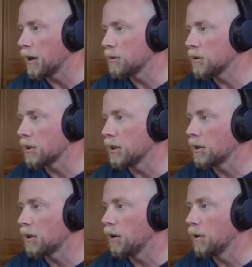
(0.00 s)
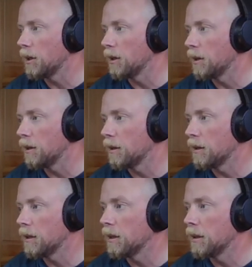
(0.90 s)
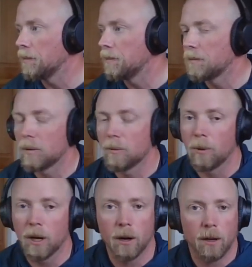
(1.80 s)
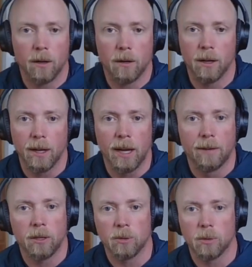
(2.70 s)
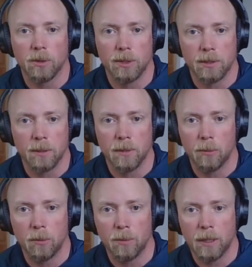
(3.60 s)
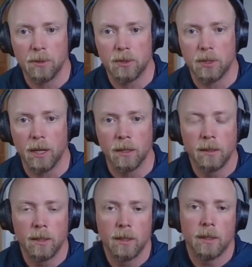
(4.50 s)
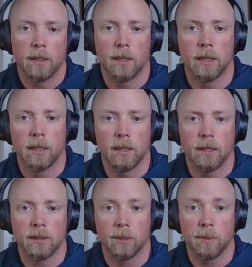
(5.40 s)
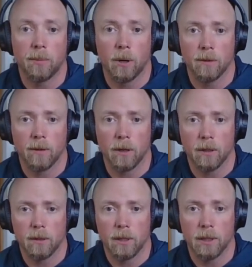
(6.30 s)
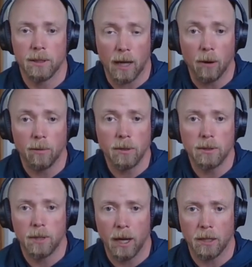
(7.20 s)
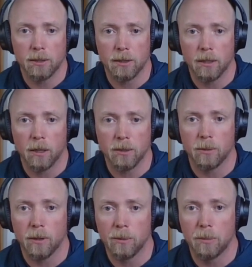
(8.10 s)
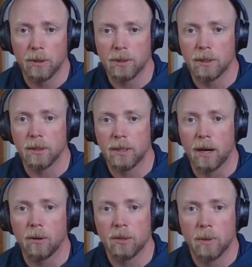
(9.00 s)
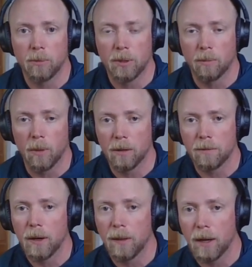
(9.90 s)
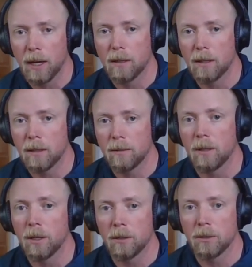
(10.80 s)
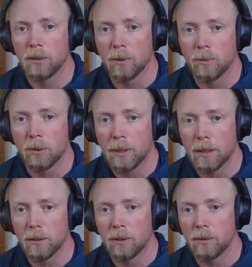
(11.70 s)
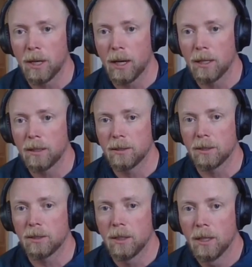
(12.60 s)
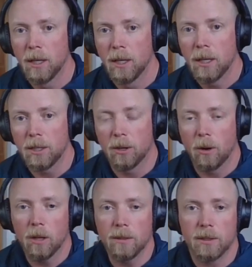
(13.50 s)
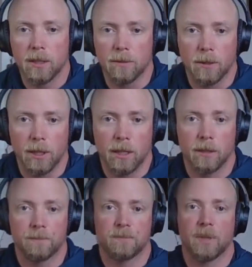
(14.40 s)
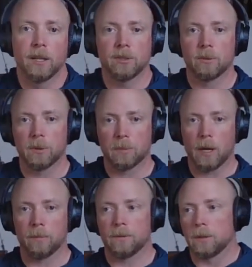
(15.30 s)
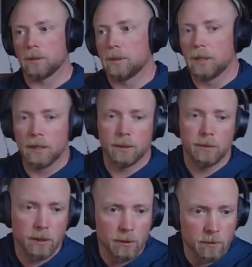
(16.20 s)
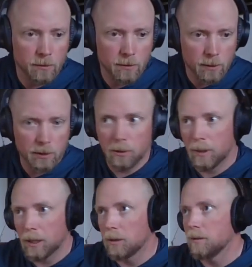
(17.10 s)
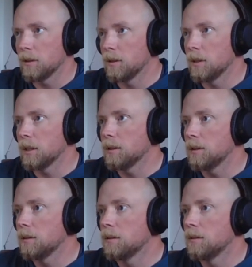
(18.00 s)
I'm just looking at your comment here. Um, we are going to have a control system that we'll be able to sell. Uh, it's going to be part of our uh, towers. Actually, ours will all be built into the towers, but we can modify that uh, for others. So we will be able to do that. It's just, you know, all this stuff right here. Here's the real problem, folks. Uh, let me go. Let me go back over to this.